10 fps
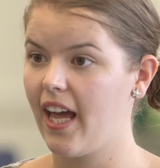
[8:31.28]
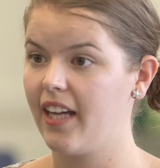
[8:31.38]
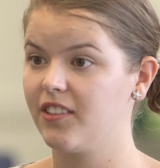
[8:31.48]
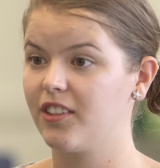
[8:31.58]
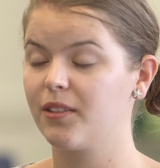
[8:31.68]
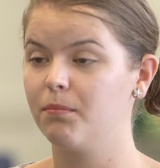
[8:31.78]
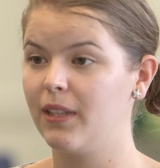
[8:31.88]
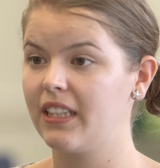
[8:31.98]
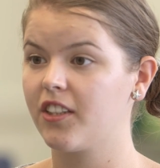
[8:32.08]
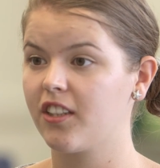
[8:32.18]
and just
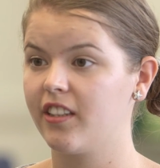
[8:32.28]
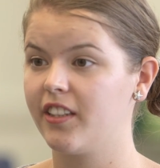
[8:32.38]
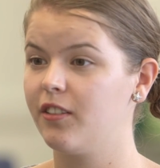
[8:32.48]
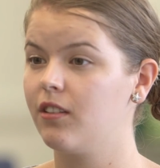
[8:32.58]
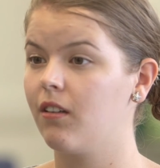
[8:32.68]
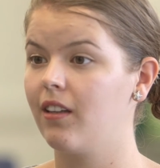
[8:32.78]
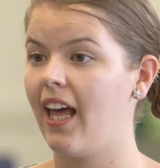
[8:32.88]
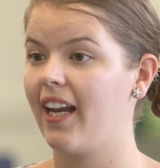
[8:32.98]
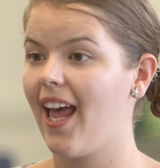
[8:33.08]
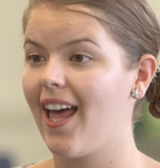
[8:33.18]
make sure you don't
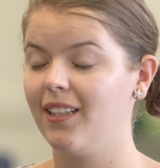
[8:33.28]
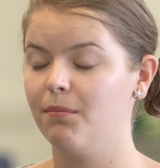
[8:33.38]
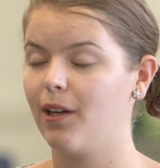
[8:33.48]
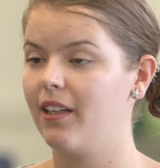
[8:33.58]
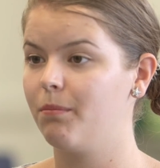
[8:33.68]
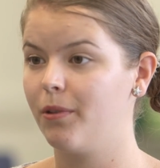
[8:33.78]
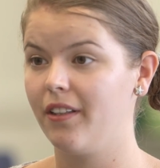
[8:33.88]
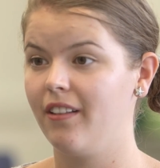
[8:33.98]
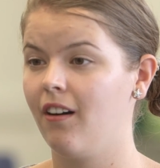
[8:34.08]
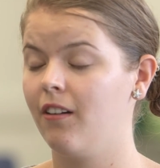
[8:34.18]
let anybody put
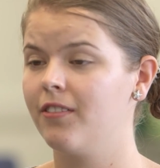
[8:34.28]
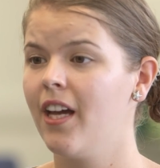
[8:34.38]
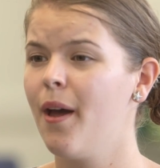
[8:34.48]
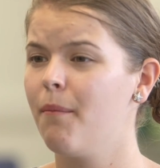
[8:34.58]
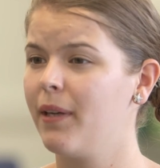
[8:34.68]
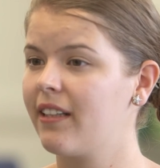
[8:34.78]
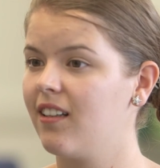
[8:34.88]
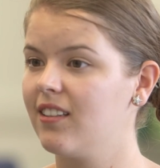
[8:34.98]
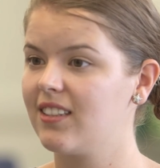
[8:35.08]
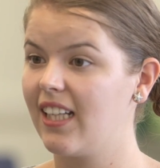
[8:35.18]
you off,
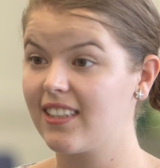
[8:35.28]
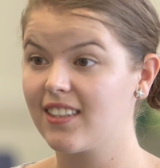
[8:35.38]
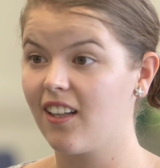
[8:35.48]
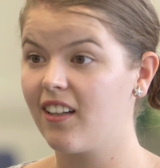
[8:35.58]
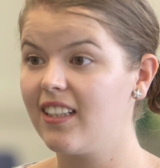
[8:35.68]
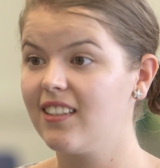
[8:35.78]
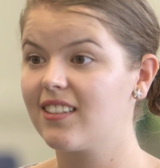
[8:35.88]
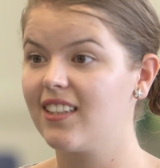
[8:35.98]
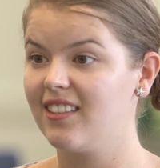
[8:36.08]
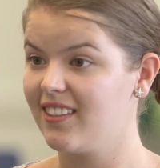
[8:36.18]
because it's not
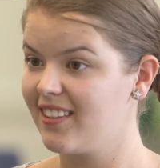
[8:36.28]
easy,